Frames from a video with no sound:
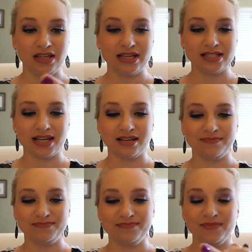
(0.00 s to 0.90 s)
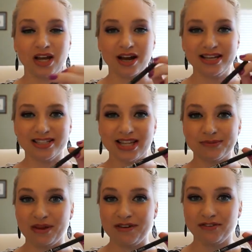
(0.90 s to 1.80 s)
Easy. Alright, so
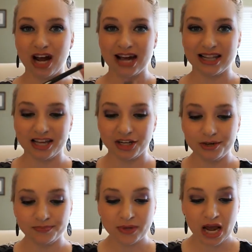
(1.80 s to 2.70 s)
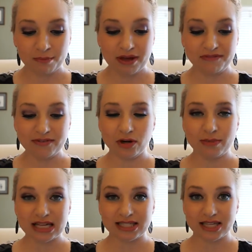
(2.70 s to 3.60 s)
that's my favorite eyeliner. My favorite
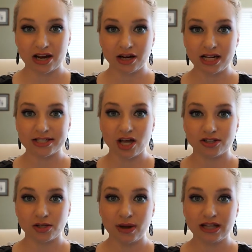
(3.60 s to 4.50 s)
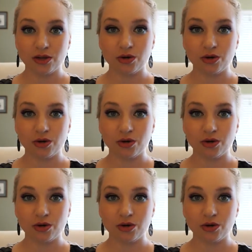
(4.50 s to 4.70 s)
mascara is also by